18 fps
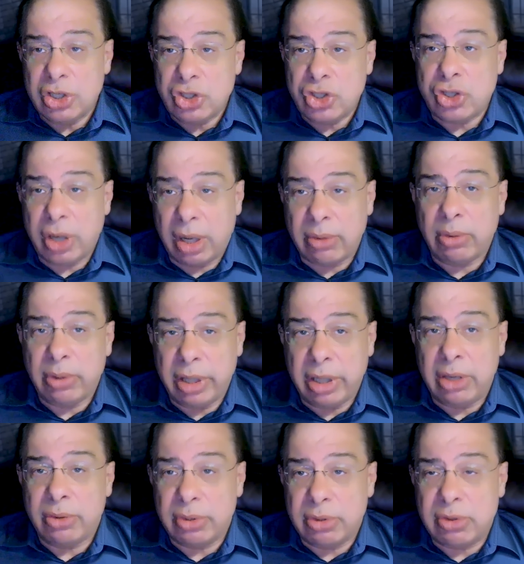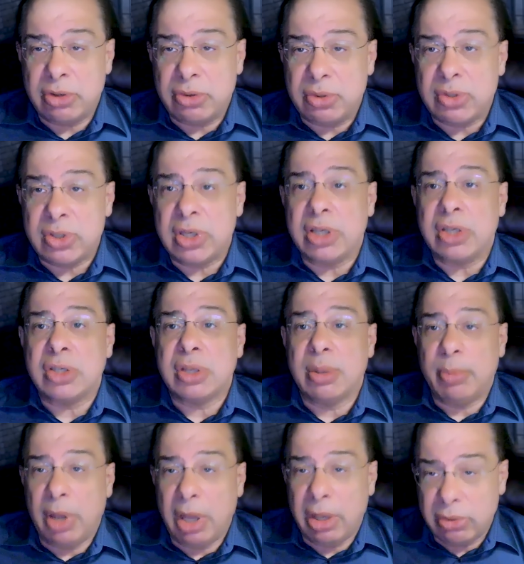generally you're introducing
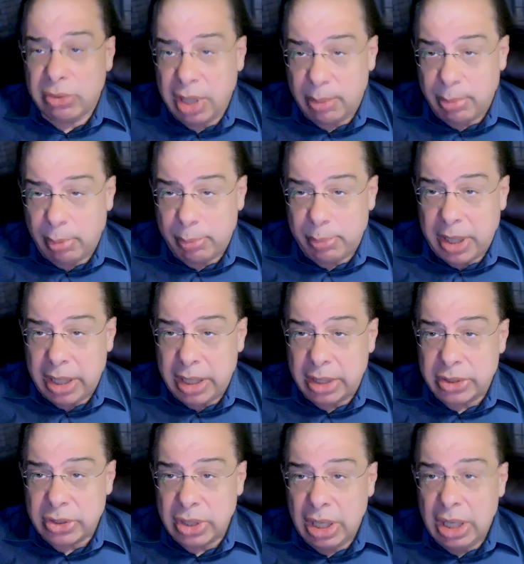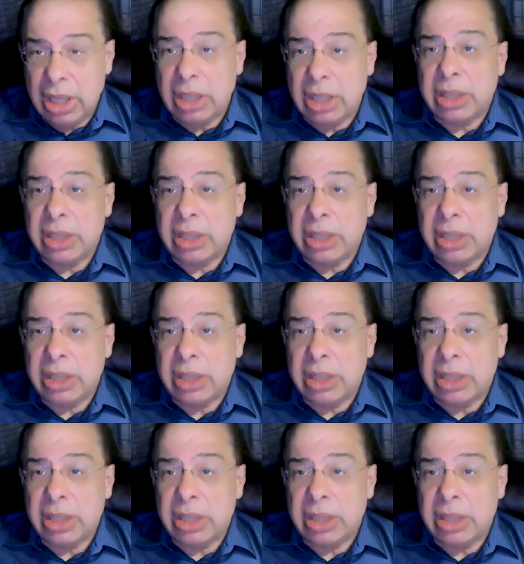some other type of bias